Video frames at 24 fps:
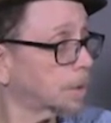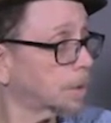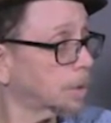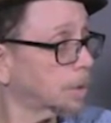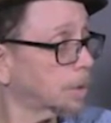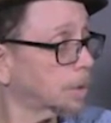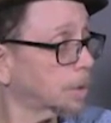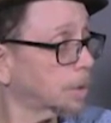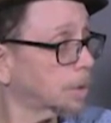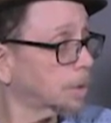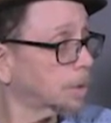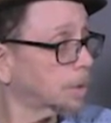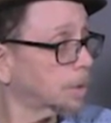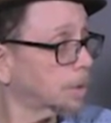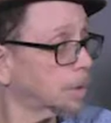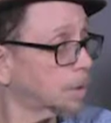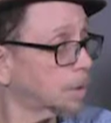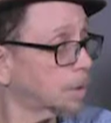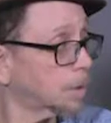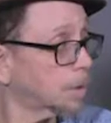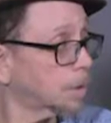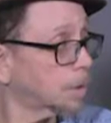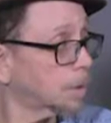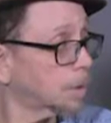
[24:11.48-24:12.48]

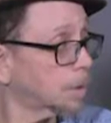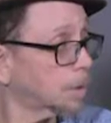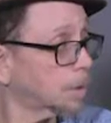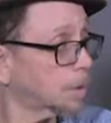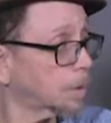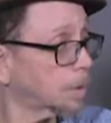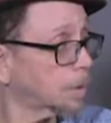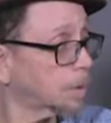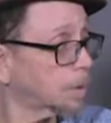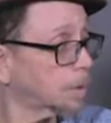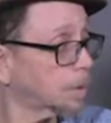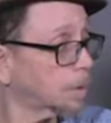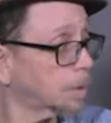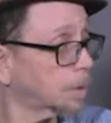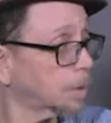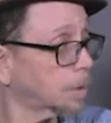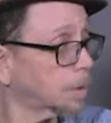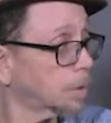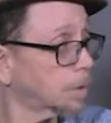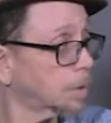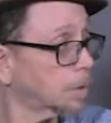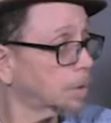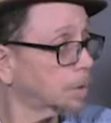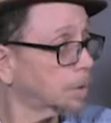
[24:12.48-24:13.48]

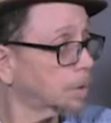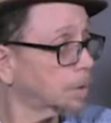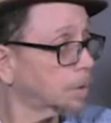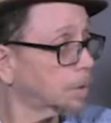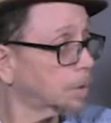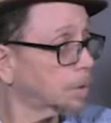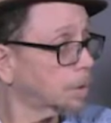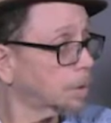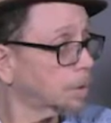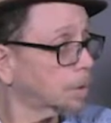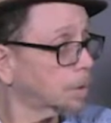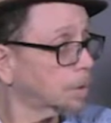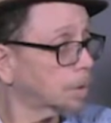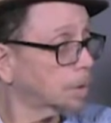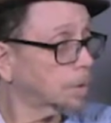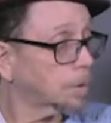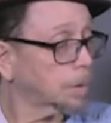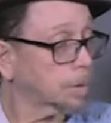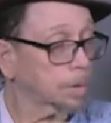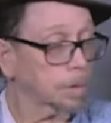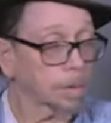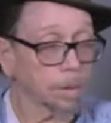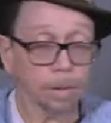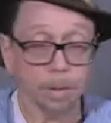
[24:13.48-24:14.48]

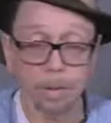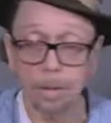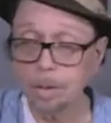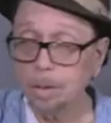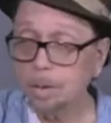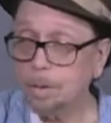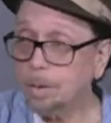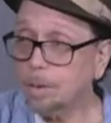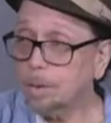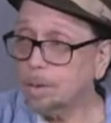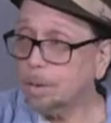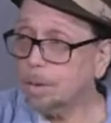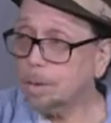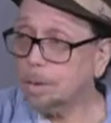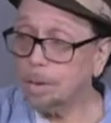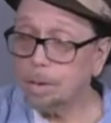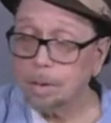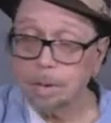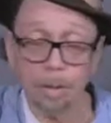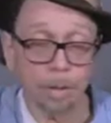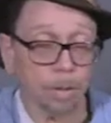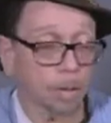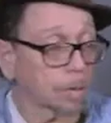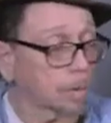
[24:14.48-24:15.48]

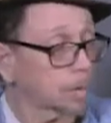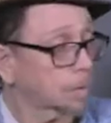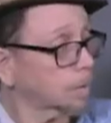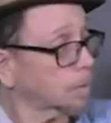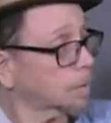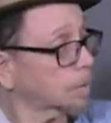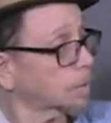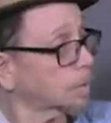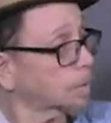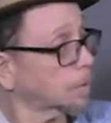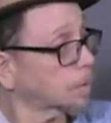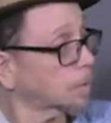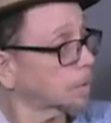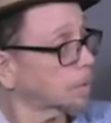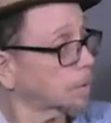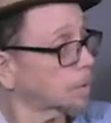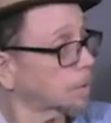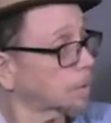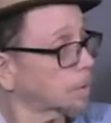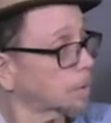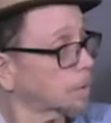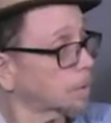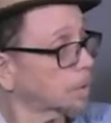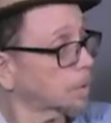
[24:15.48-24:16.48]

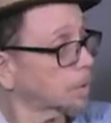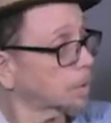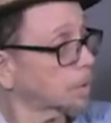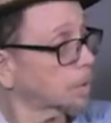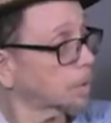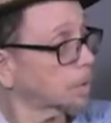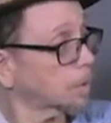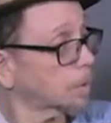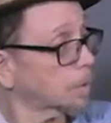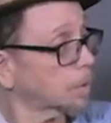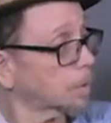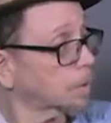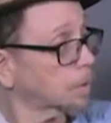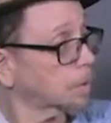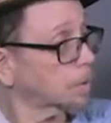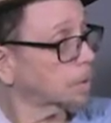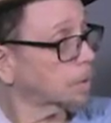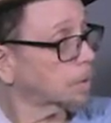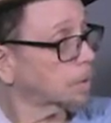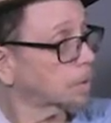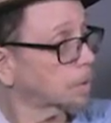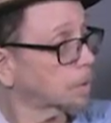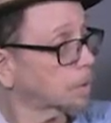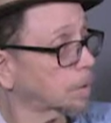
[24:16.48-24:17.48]

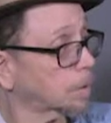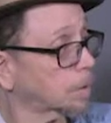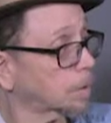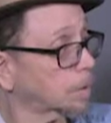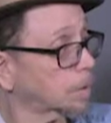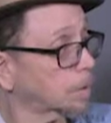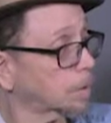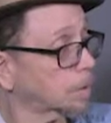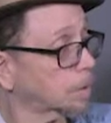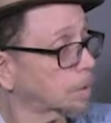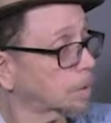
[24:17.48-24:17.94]
(silent)